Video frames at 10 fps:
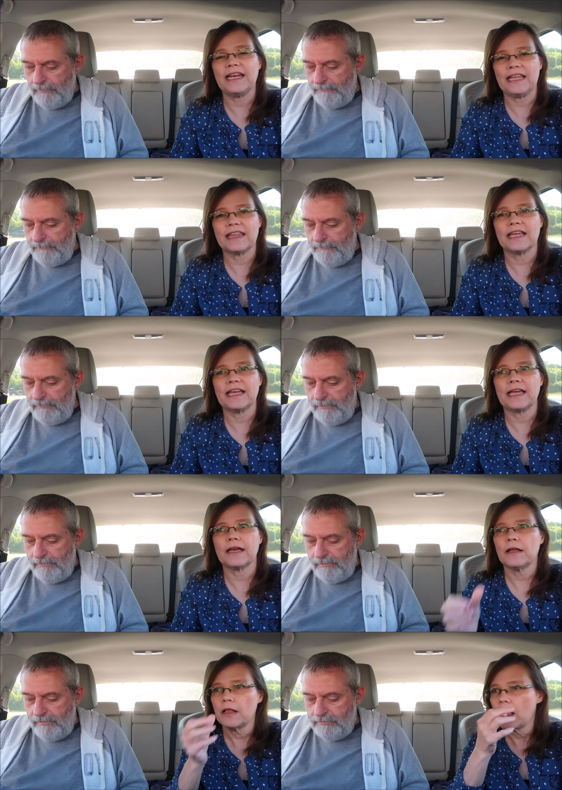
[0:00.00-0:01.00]

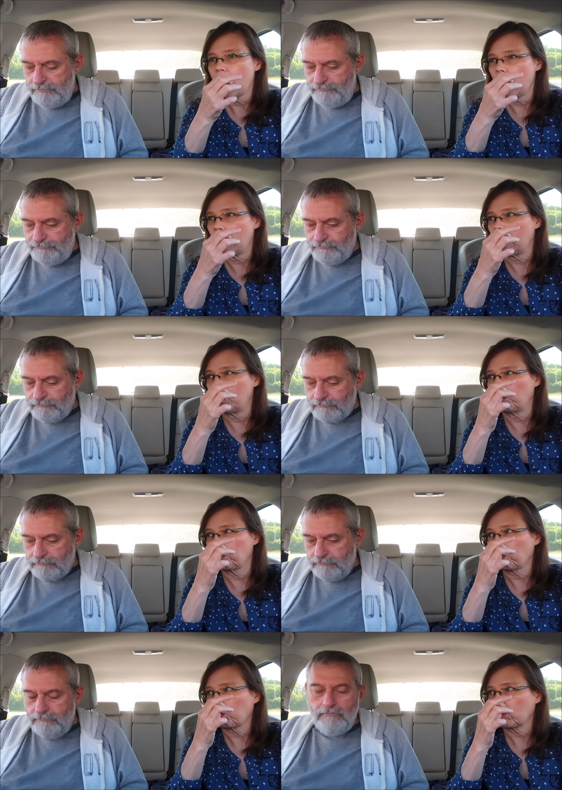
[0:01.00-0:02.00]
Speaker 1: anything
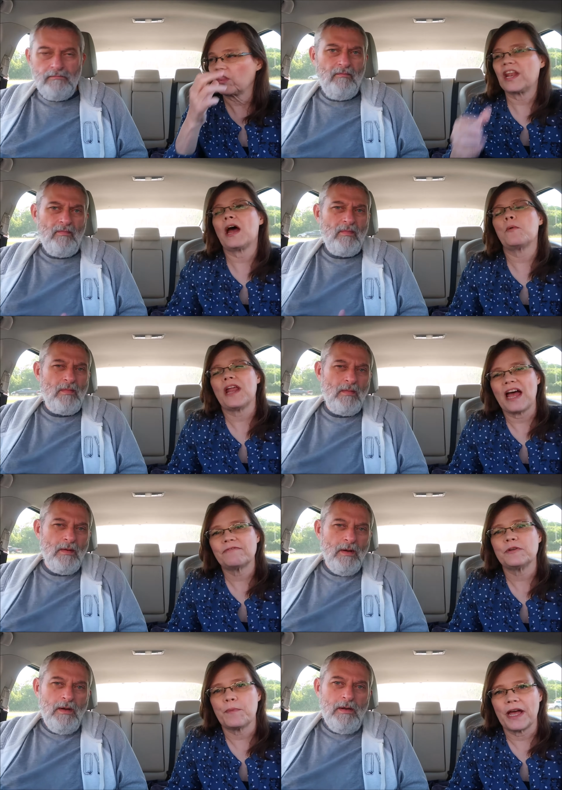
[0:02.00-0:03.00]
um, that I would
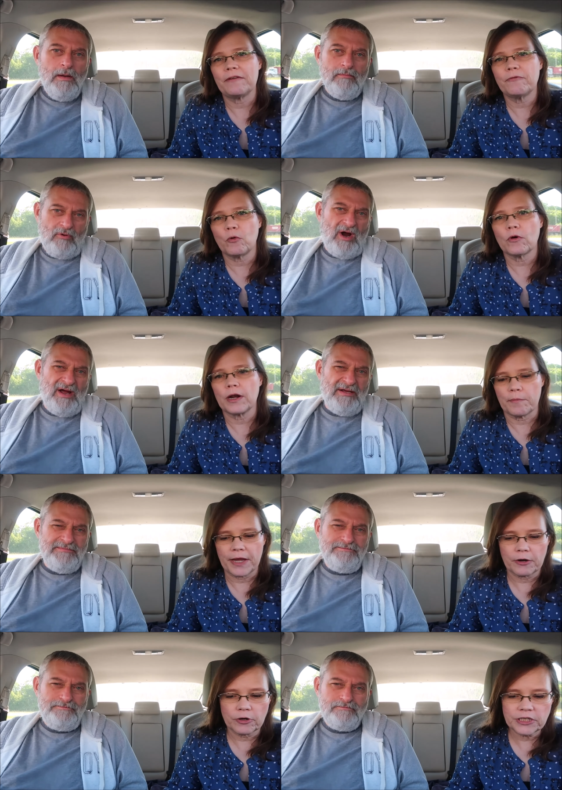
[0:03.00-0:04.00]
have to pay for right. at a
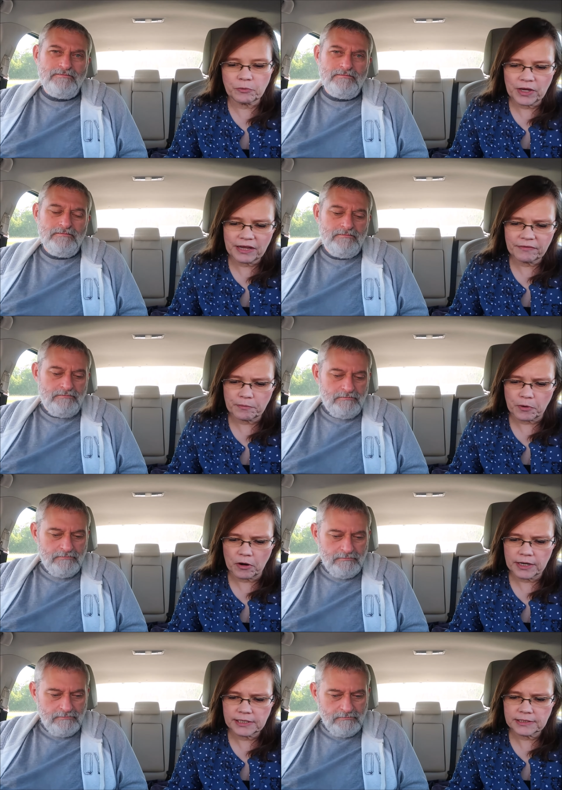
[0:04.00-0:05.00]
bakery. Did we give the
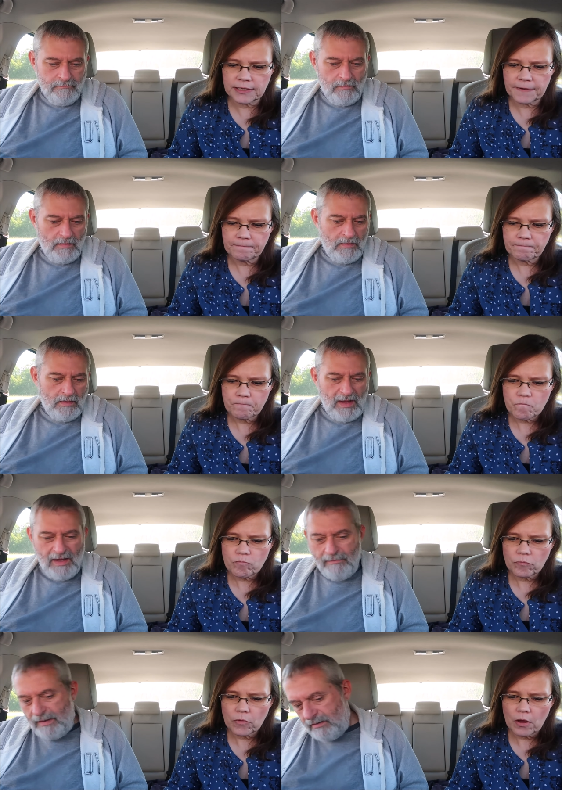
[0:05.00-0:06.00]
price?
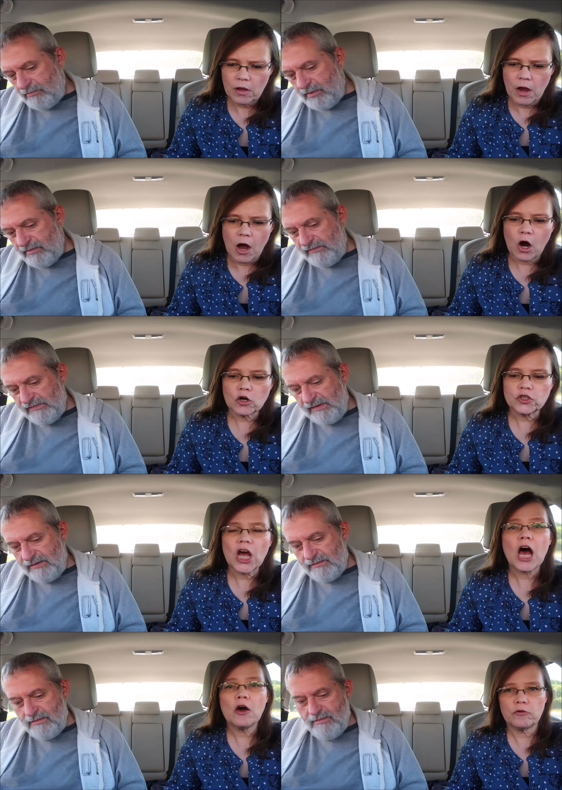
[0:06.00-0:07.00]
Speaker 2: Um, I don't remember. Our
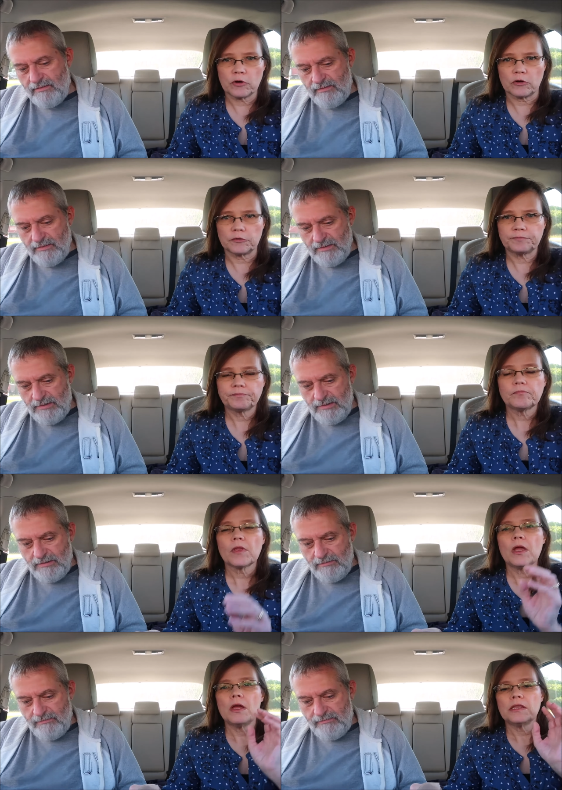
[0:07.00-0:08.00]
Speaker 1: total
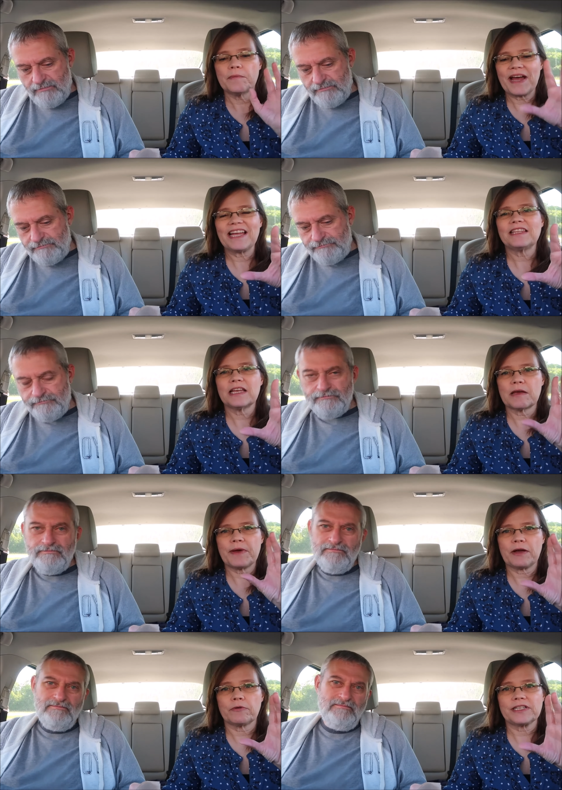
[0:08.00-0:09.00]
the bad thing
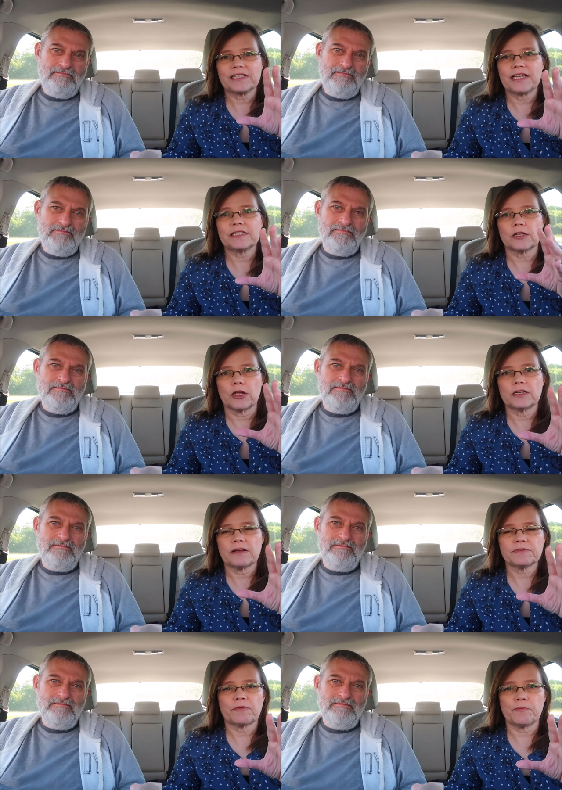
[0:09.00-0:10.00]
about receipts a lot of
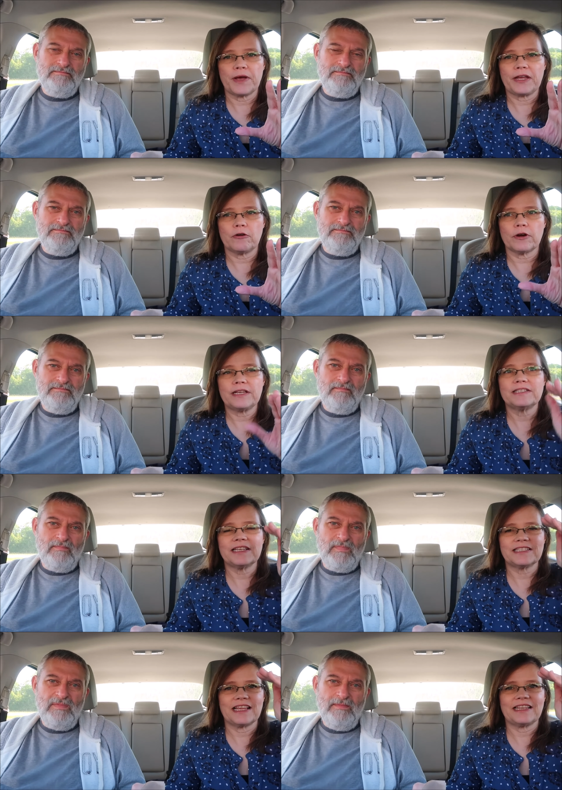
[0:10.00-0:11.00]
times from bakeries
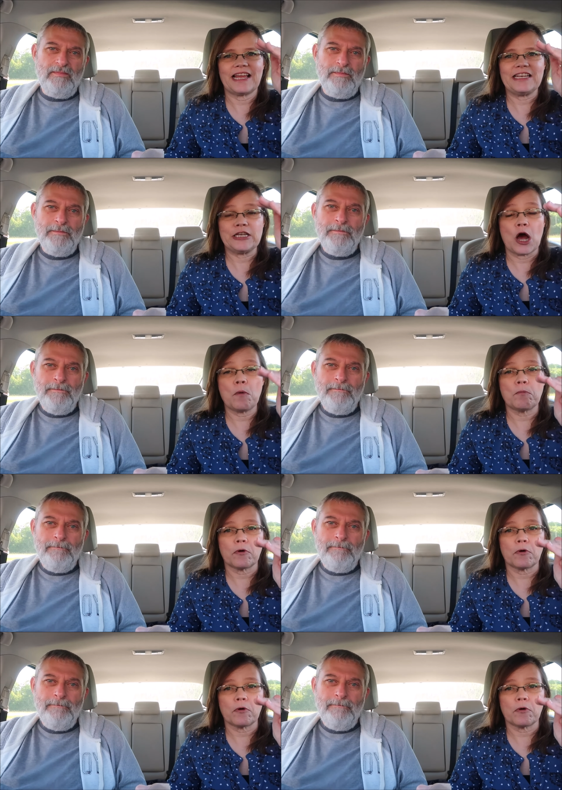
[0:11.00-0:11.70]
is that they don't